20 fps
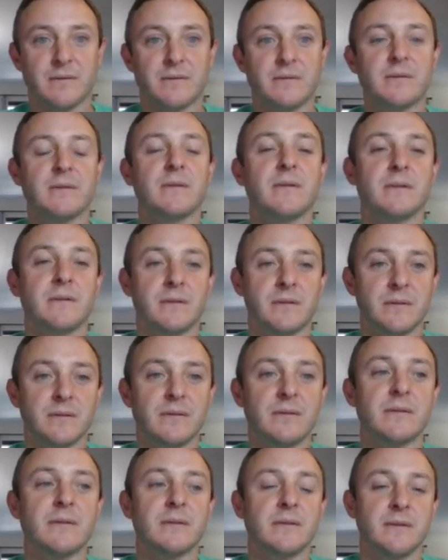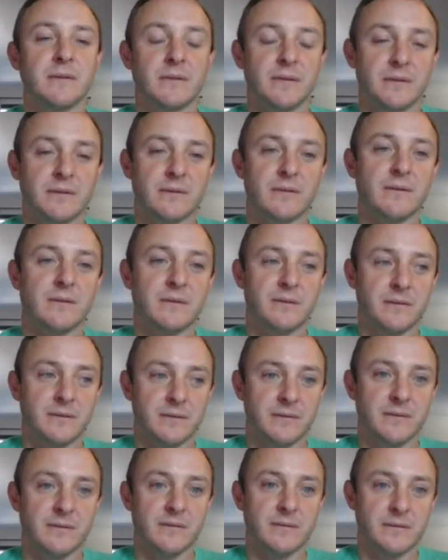
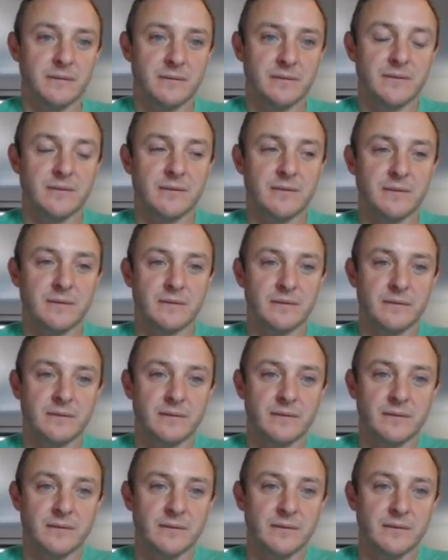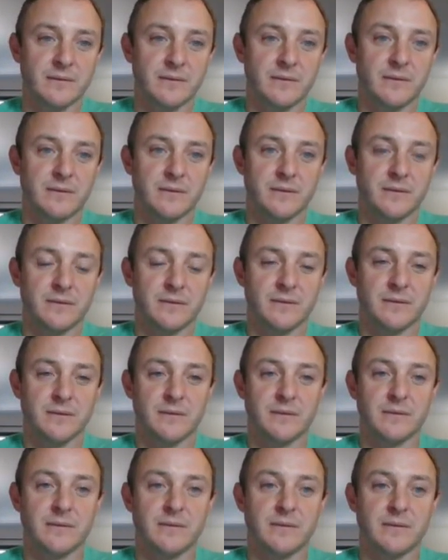
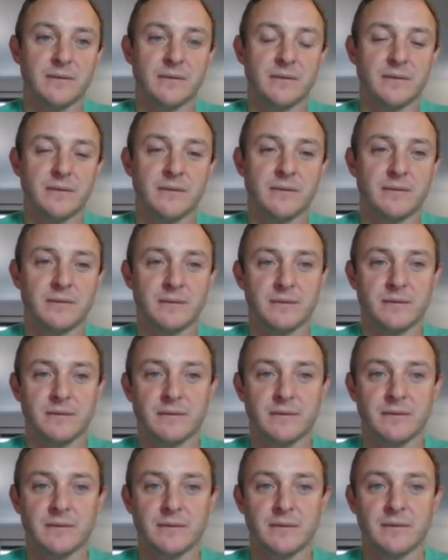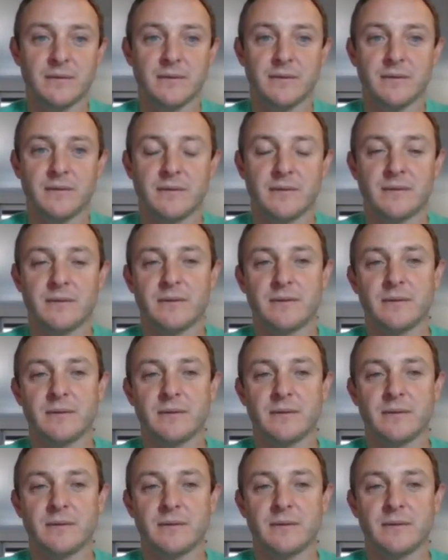No words are spoken by the person on screen.